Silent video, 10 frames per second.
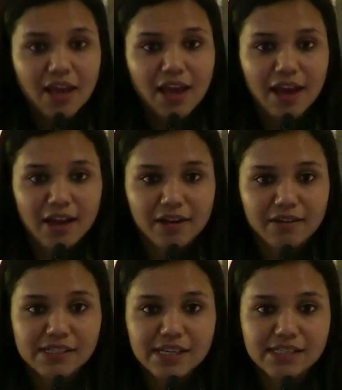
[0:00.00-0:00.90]
And
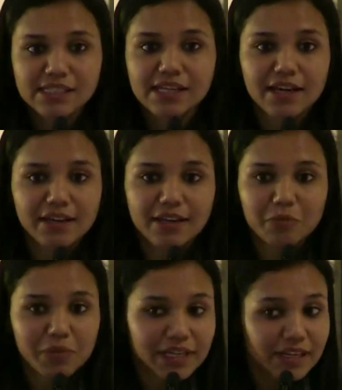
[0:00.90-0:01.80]
this has exciting
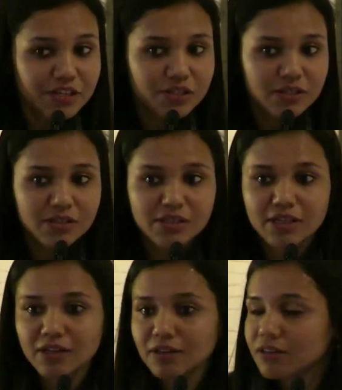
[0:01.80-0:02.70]
implications
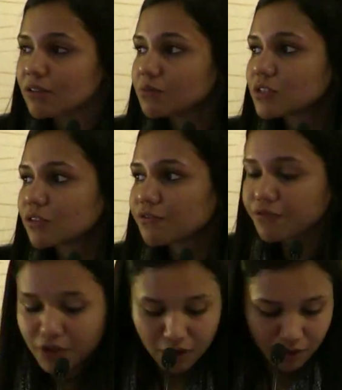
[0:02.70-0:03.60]
in terms of
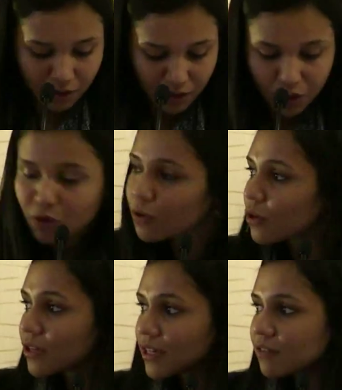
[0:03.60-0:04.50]

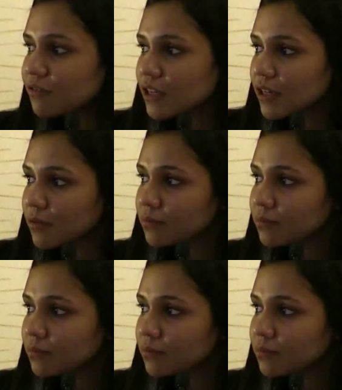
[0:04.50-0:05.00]
oral delivery.